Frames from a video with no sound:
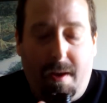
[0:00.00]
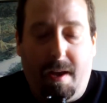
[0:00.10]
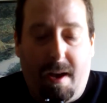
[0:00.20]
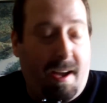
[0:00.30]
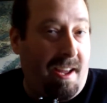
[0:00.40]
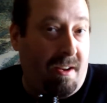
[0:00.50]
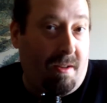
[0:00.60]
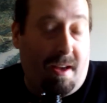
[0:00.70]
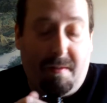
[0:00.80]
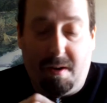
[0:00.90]
Yeah, I can't
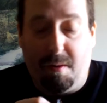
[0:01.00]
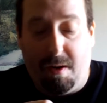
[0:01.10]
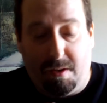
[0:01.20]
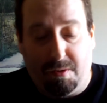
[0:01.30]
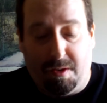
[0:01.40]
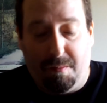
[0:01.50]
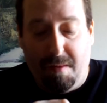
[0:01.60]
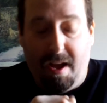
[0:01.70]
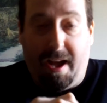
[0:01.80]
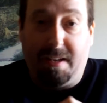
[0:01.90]
do that very well. So
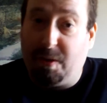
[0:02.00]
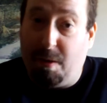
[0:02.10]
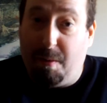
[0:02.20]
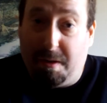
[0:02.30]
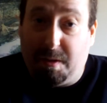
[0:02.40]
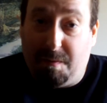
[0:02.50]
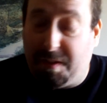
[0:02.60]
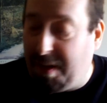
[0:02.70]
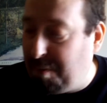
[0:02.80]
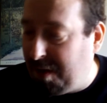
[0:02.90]
I guess it only works if
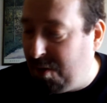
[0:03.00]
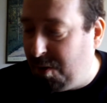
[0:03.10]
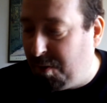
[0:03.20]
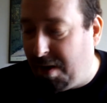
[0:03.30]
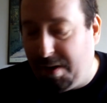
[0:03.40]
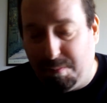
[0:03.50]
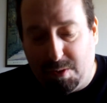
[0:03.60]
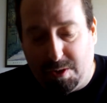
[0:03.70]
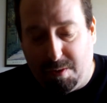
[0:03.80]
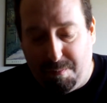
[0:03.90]
it's empty too, right?
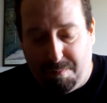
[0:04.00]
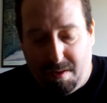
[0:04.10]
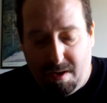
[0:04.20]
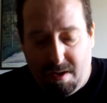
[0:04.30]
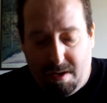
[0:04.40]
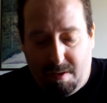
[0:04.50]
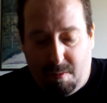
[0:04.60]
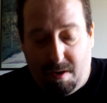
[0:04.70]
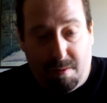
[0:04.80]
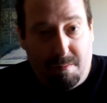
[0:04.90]
So,
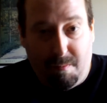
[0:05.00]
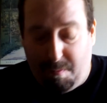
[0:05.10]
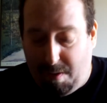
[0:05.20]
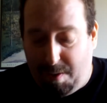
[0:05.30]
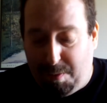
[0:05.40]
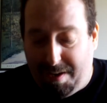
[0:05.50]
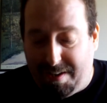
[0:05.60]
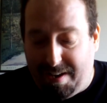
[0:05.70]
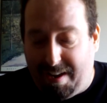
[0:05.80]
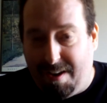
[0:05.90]
well, wood
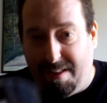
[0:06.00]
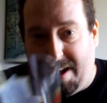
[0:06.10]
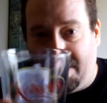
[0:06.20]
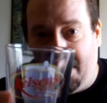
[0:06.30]
can take care of that